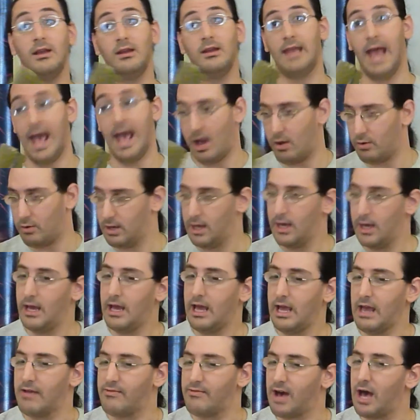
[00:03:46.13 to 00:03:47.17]
Now,
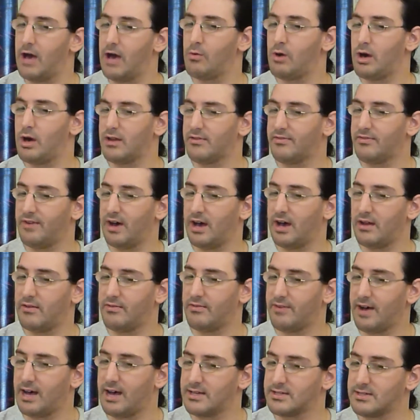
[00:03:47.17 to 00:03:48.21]
if I want to find
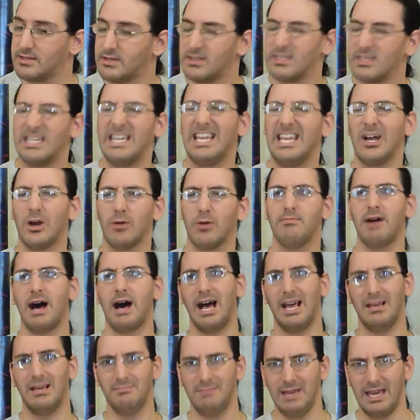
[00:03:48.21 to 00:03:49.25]
fossils
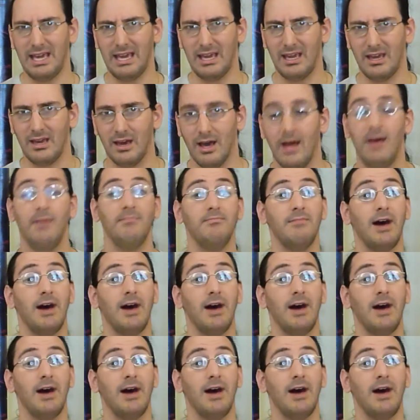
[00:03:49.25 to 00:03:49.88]
nearby me,